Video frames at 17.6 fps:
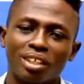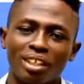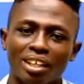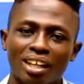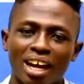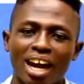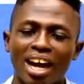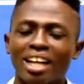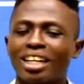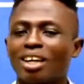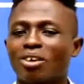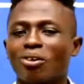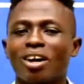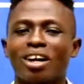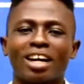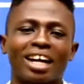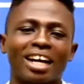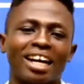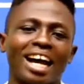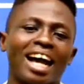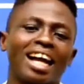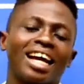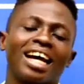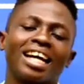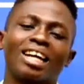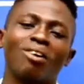I didn't work on Gale.
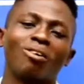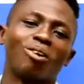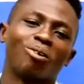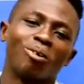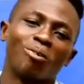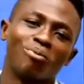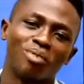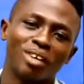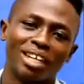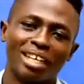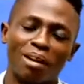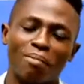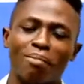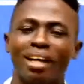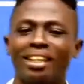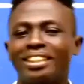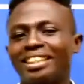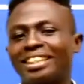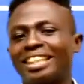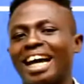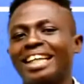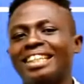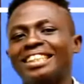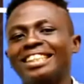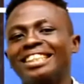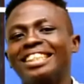I am a friend of my sister. I
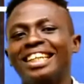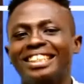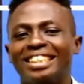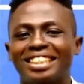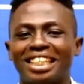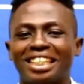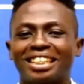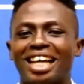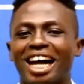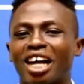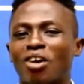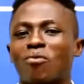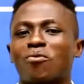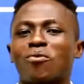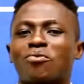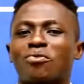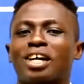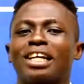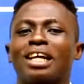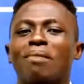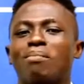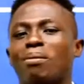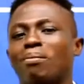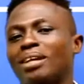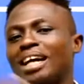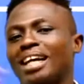didn't need change. Gale of a friend of my
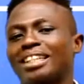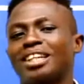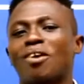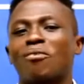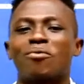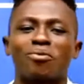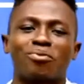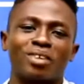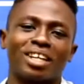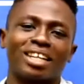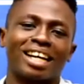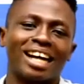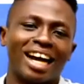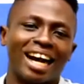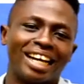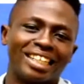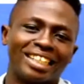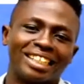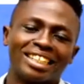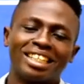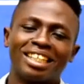manager of a friend of Gale.